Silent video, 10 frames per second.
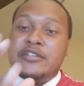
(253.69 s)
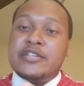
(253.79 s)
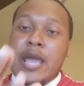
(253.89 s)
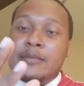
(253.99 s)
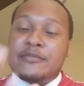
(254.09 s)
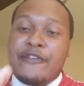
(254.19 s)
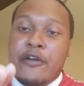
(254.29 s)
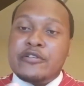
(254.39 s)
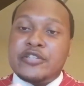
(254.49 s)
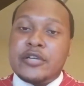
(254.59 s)
James
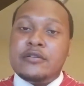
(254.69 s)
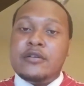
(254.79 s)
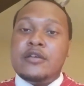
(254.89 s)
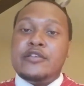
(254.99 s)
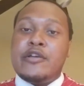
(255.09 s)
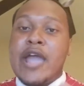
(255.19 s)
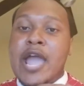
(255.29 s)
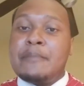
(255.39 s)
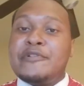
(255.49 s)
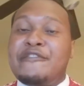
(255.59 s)
Version, your
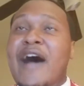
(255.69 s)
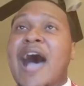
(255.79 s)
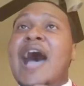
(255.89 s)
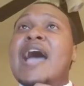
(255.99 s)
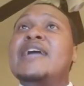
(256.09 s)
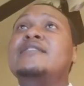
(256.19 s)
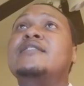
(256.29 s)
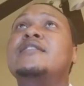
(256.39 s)
Amplified,